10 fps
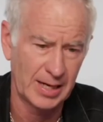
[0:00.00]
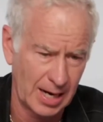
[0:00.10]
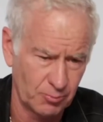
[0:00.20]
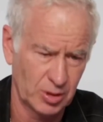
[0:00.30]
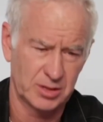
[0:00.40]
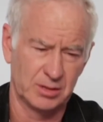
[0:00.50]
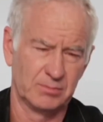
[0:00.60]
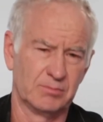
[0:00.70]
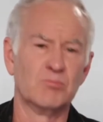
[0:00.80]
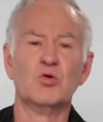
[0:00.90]
and I wasn't
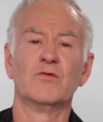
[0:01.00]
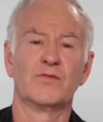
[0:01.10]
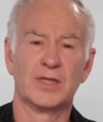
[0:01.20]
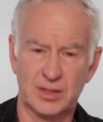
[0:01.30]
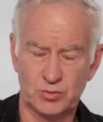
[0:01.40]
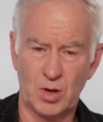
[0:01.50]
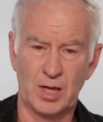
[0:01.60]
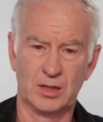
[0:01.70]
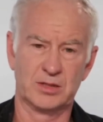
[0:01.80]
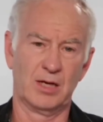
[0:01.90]
moving as
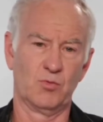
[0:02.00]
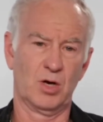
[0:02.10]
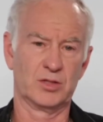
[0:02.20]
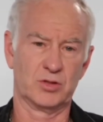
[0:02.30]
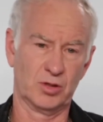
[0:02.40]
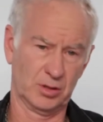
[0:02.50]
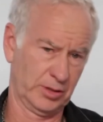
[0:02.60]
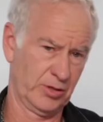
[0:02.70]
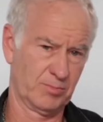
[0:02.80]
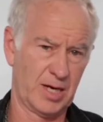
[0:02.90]
well as I was
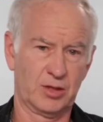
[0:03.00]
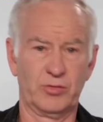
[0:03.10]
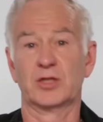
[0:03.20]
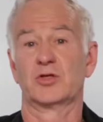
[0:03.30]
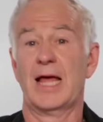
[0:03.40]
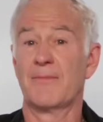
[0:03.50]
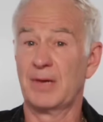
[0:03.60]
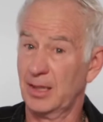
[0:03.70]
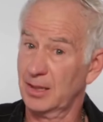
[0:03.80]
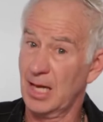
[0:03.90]
earlier in my career, so that
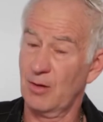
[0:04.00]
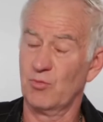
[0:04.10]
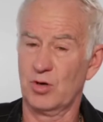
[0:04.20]
made it a lot